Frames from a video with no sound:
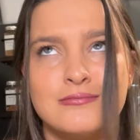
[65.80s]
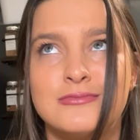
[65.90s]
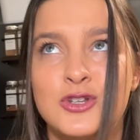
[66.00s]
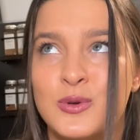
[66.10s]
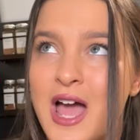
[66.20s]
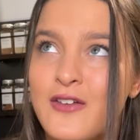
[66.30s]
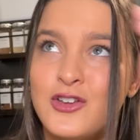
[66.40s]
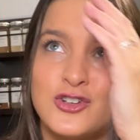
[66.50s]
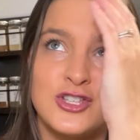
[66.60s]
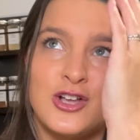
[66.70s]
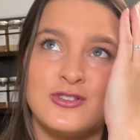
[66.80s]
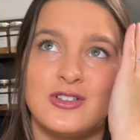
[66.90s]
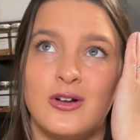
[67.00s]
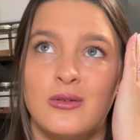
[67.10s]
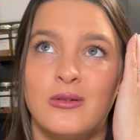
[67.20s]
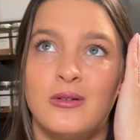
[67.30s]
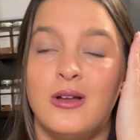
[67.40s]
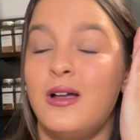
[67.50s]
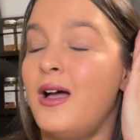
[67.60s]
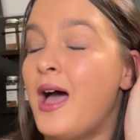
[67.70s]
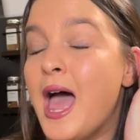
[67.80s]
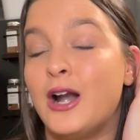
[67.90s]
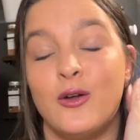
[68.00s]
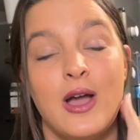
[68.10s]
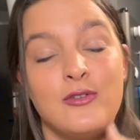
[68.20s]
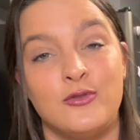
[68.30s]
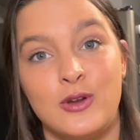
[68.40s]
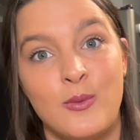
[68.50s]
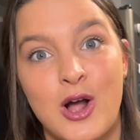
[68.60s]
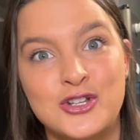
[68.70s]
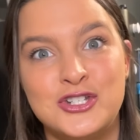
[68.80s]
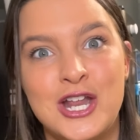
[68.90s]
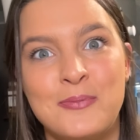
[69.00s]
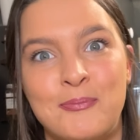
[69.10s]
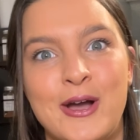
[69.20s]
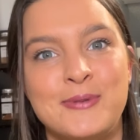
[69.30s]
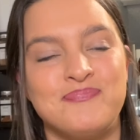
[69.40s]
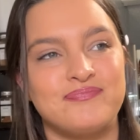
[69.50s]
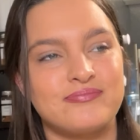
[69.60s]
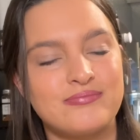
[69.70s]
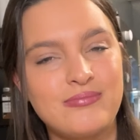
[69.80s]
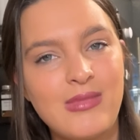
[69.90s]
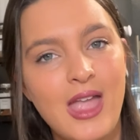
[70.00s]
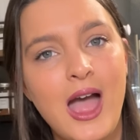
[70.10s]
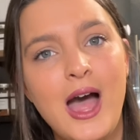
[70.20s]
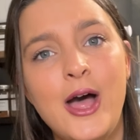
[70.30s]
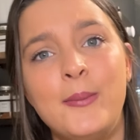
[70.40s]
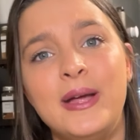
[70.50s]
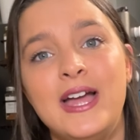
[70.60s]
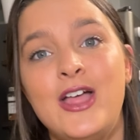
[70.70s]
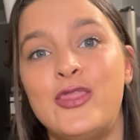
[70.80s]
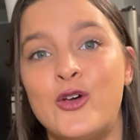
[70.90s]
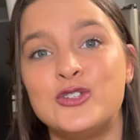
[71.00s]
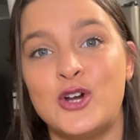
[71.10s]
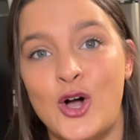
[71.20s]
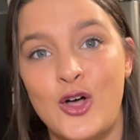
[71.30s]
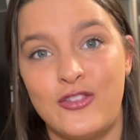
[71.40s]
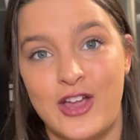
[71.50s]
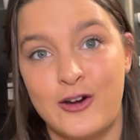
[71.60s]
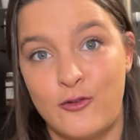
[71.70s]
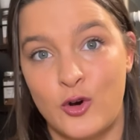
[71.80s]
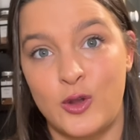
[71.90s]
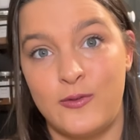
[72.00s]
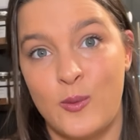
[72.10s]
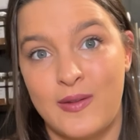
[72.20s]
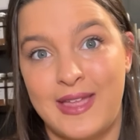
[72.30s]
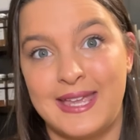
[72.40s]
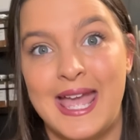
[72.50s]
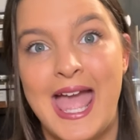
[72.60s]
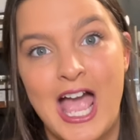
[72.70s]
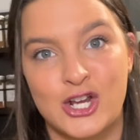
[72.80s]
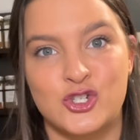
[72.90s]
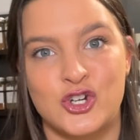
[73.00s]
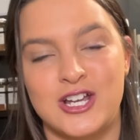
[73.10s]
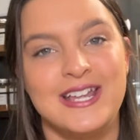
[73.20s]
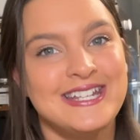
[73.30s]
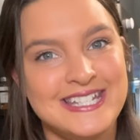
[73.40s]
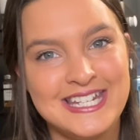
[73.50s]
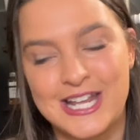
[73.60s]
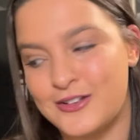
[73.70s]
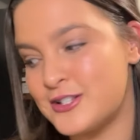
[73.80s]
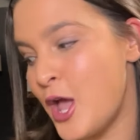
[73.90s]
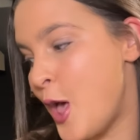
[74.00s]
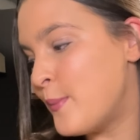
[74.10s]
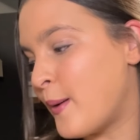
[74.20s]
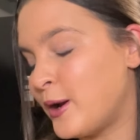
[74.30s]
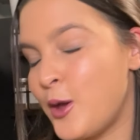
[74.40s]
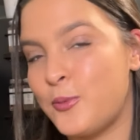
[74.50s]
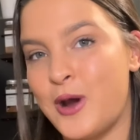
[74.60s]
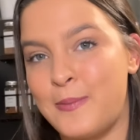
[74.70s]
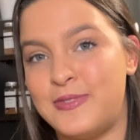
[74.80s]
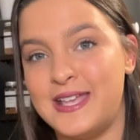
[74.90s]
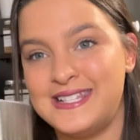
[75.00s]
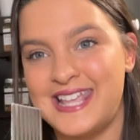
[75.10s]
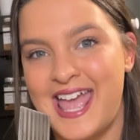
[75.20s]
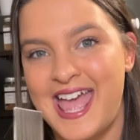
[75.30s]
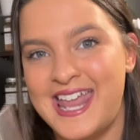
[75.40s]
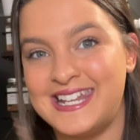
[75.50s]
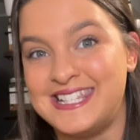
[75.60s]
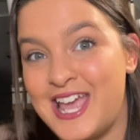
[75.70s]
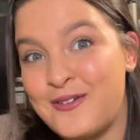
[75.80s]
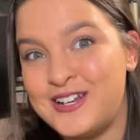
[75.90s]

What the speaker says: 2.5 years ago, so I don't know, I haven't rewatched it, but those are all there for you if you want like extra details. But I'm gonna prep this and see how he